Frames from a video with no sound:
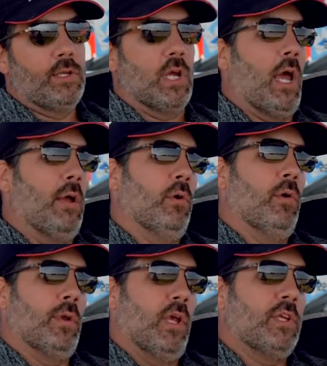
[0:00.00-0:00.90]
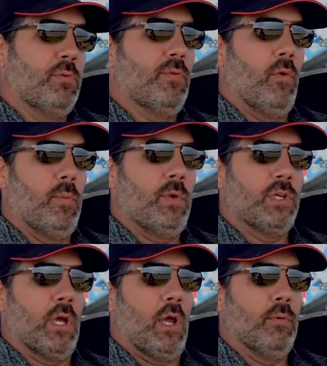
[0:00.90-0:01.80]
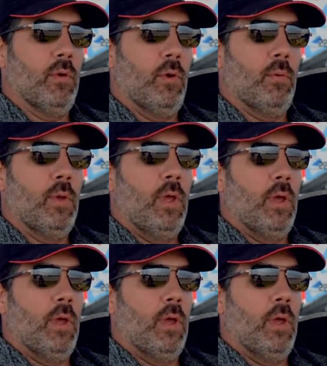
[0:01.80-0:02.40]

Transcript: gyro, a nice performing gyro,